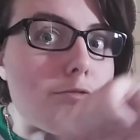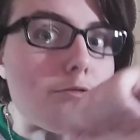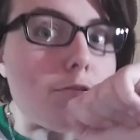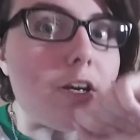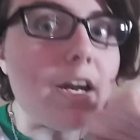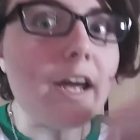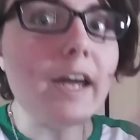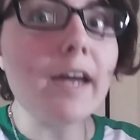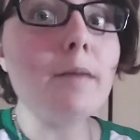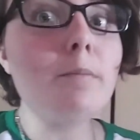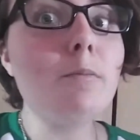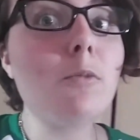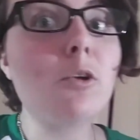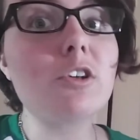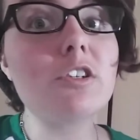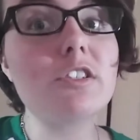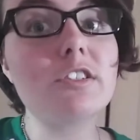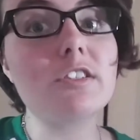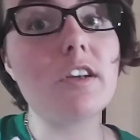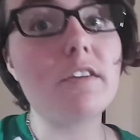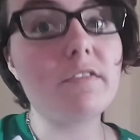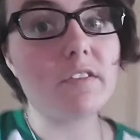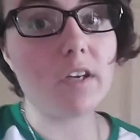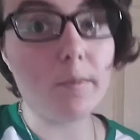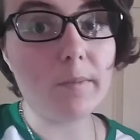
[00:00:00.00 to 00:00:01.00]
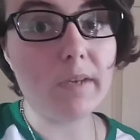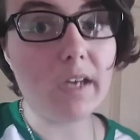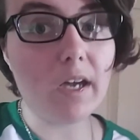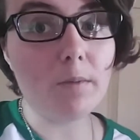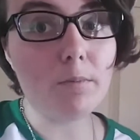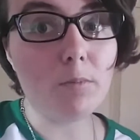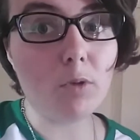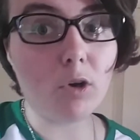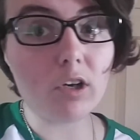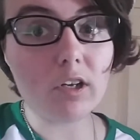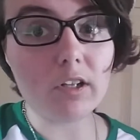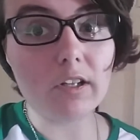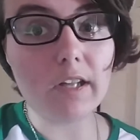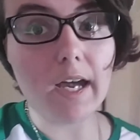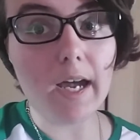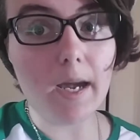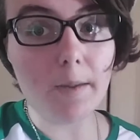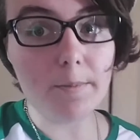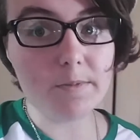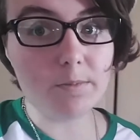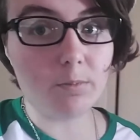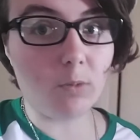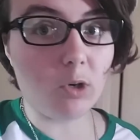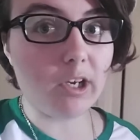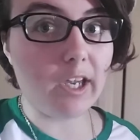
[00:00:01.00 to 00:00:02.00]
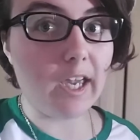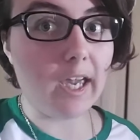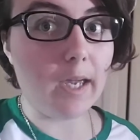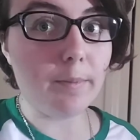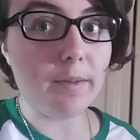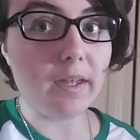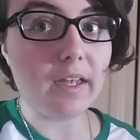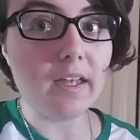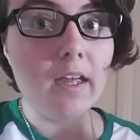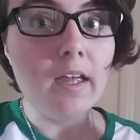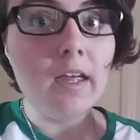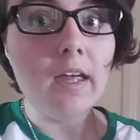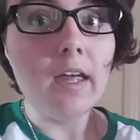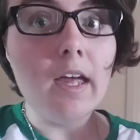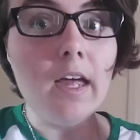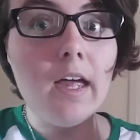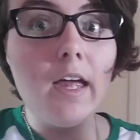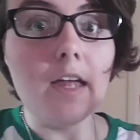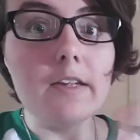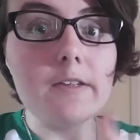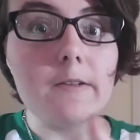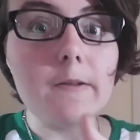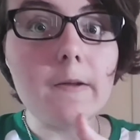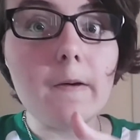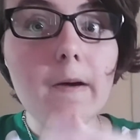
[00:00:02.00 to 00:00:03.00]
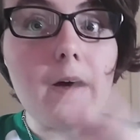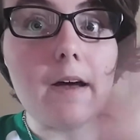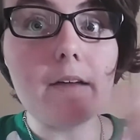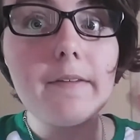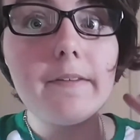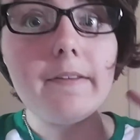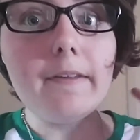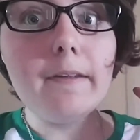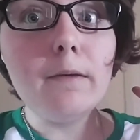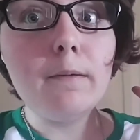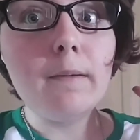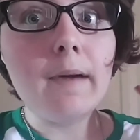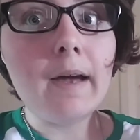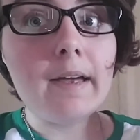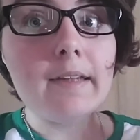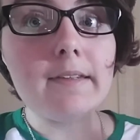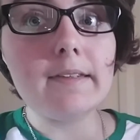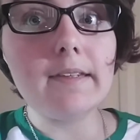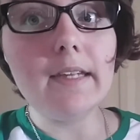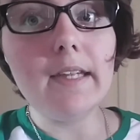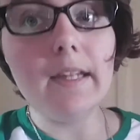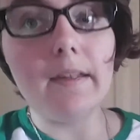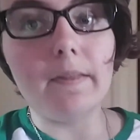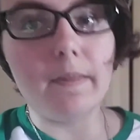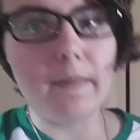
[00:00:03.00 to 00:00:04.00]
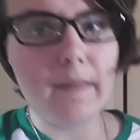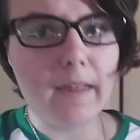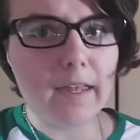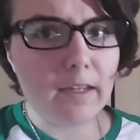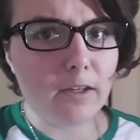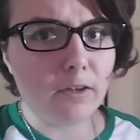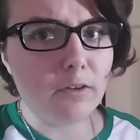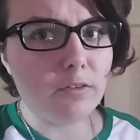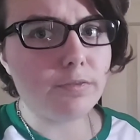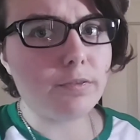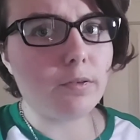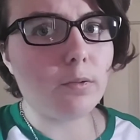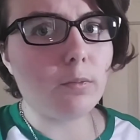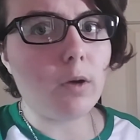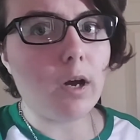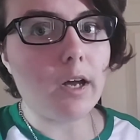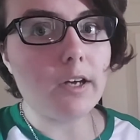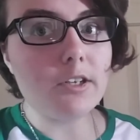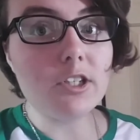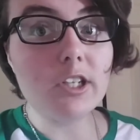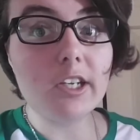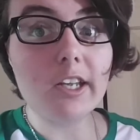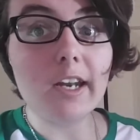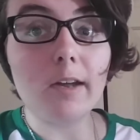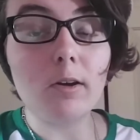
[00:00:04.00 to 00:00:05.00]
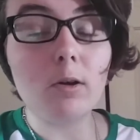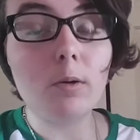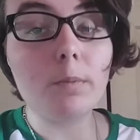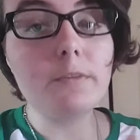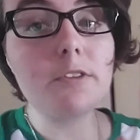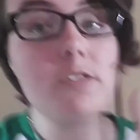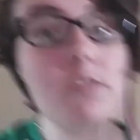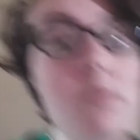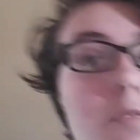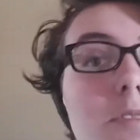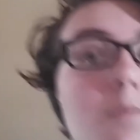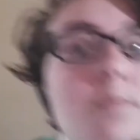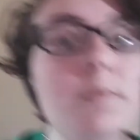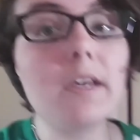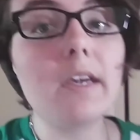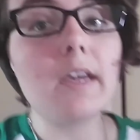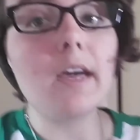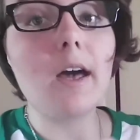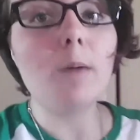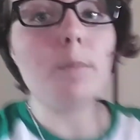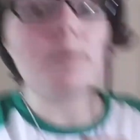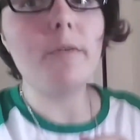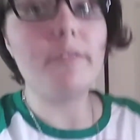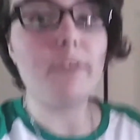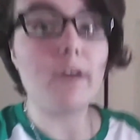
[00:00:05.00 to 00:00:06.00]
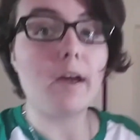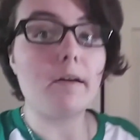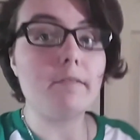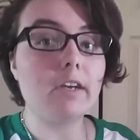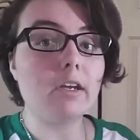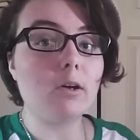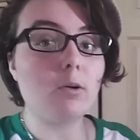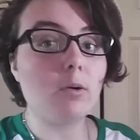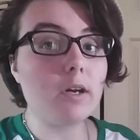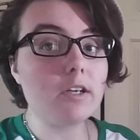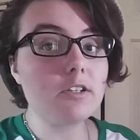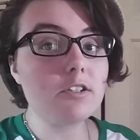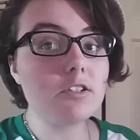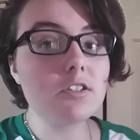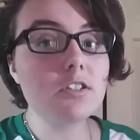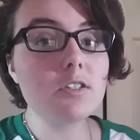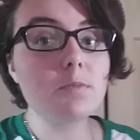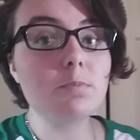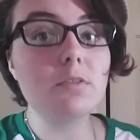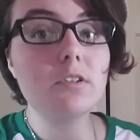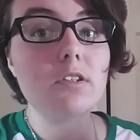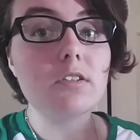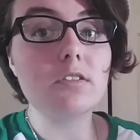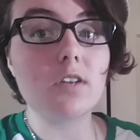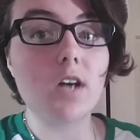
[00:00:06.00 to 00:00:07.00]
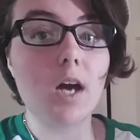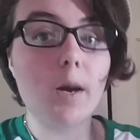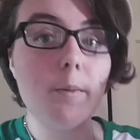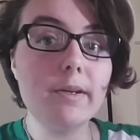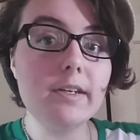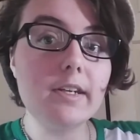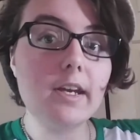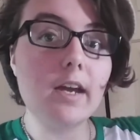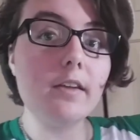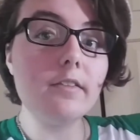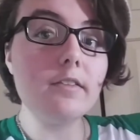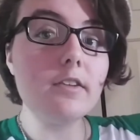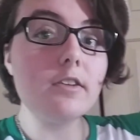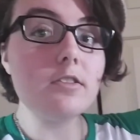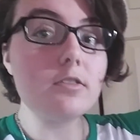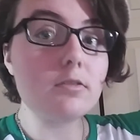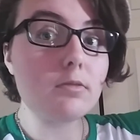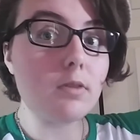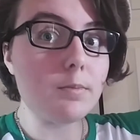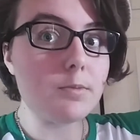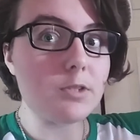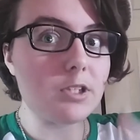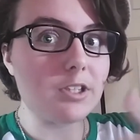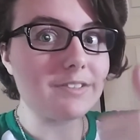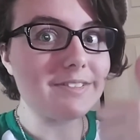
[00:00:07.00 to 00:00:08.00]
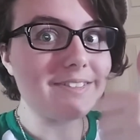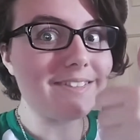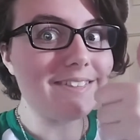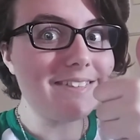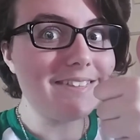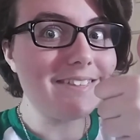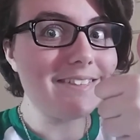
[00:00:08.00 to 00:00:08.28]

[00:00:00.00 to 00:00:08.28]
And I have more stuff coming up, more collabs, more gaming. So I'll see you guys then. Thank you for watching, and I hope this was a big help. If you have any questions, please comment down in the description.